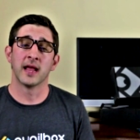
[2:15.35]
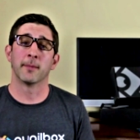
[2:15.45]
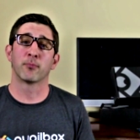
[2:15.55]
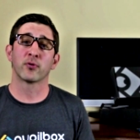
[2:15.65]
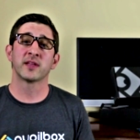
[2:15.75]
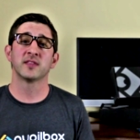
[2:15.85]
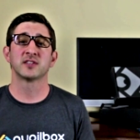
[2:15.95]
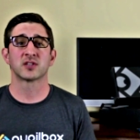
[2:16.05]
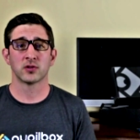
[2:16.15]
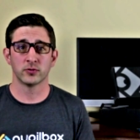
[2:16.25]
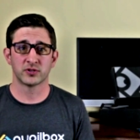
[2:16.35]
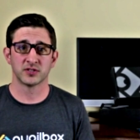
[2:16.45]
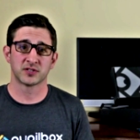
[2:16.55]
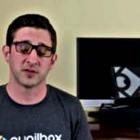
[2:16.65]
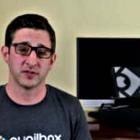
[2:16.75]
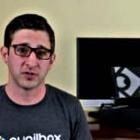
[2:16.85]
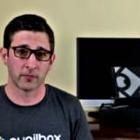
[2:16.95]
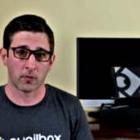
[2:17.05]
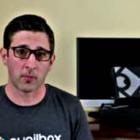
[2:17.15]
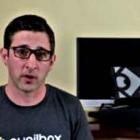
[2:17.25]
and bring these solutions to the
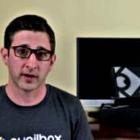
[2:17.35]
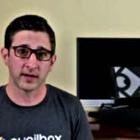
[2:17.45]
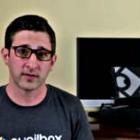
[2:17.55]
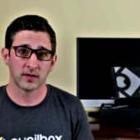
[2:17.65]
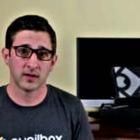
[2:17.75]
general market.